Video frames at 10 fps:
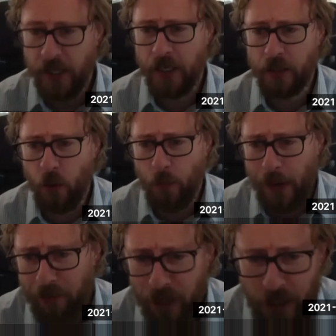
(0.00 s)
It's called
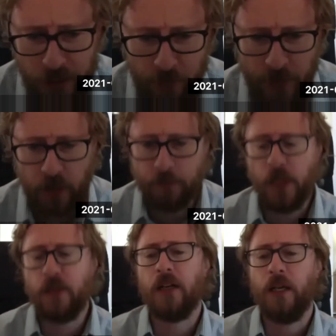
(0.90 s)
paralyzer because
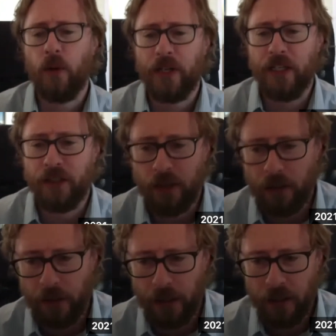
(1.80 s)
basically what it does
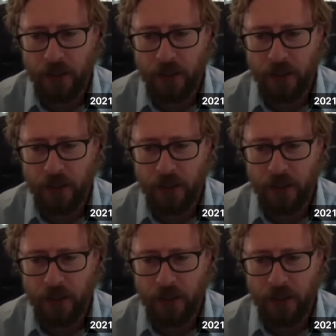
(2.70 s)
is it